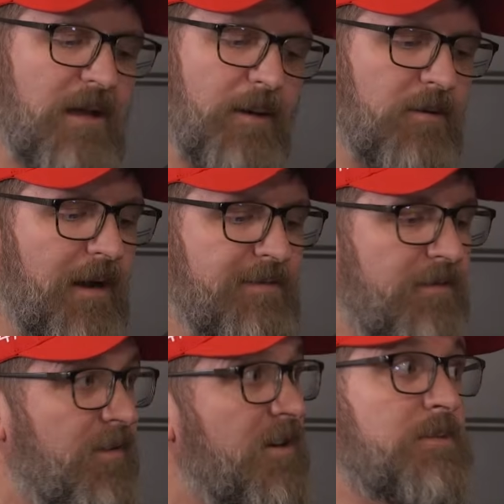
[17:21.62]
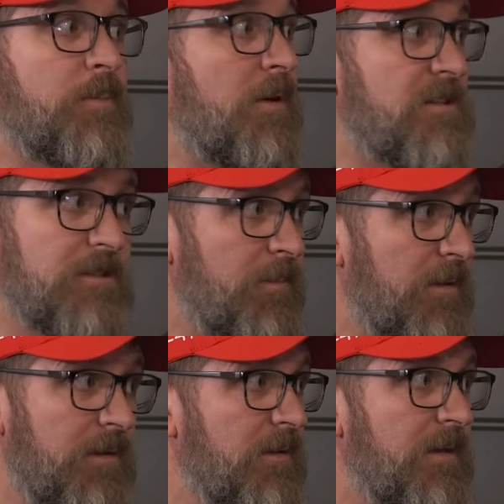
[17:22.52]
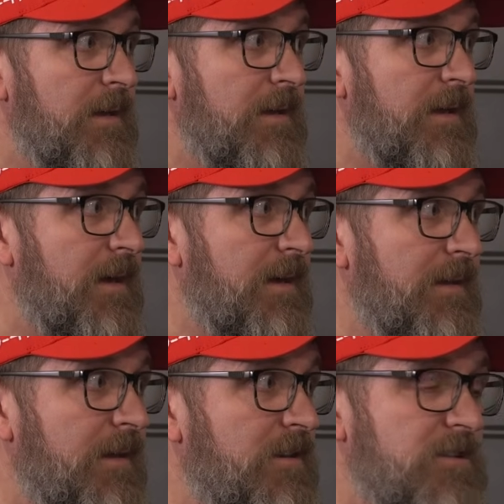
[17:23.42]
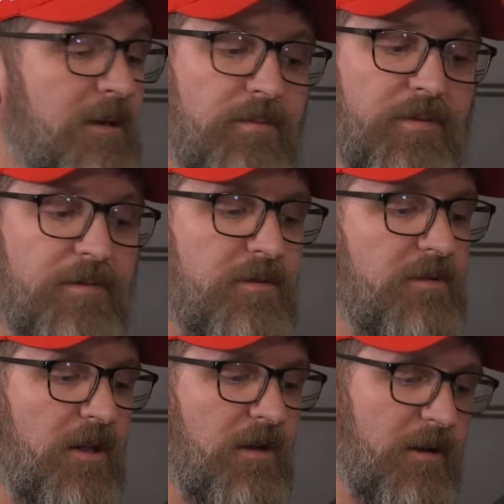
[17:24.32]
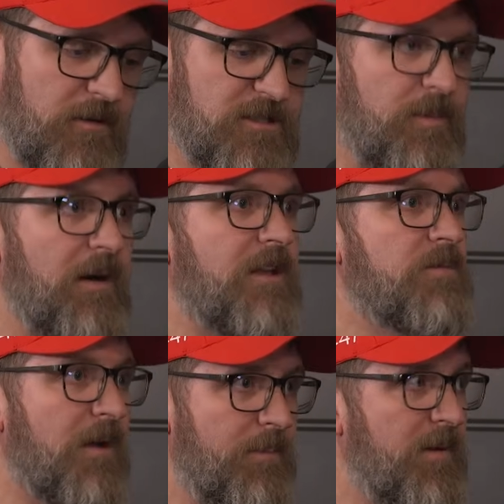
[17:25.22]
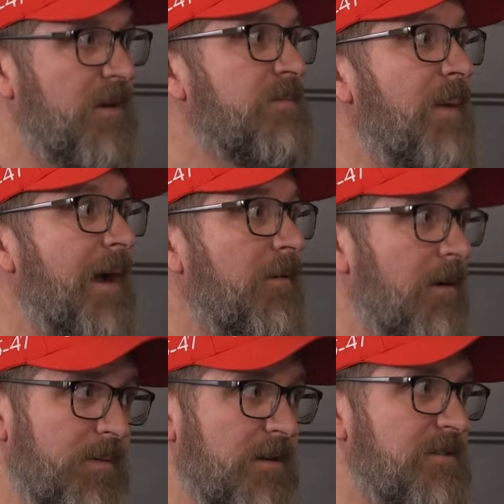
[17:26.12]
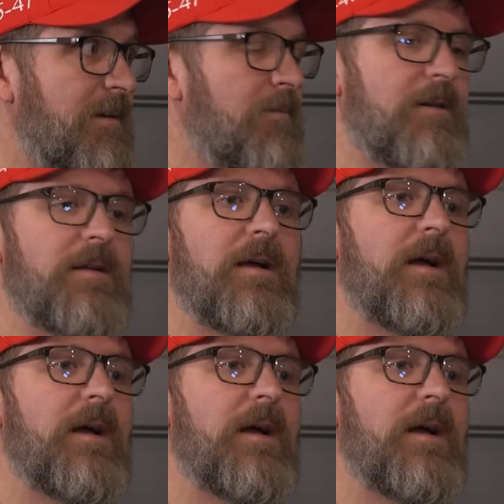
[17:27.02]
I'm grateful for his principled leadership through, in response, we're going to punch back, we're going to punch someone.